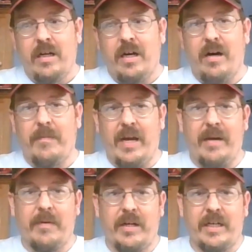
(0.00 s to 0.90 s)
I
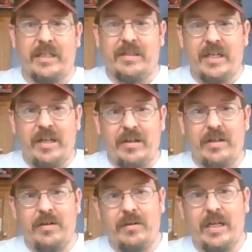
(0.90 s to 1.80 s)
am going to continue
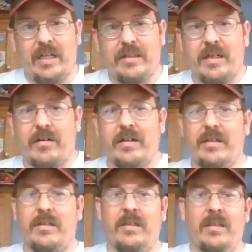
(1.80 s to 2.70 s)
to do that
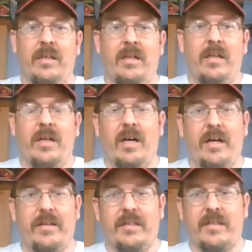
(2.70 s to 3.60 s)
series
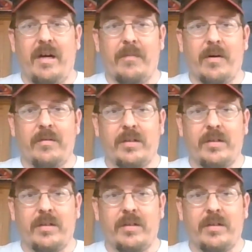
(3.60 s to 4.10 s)
this summer.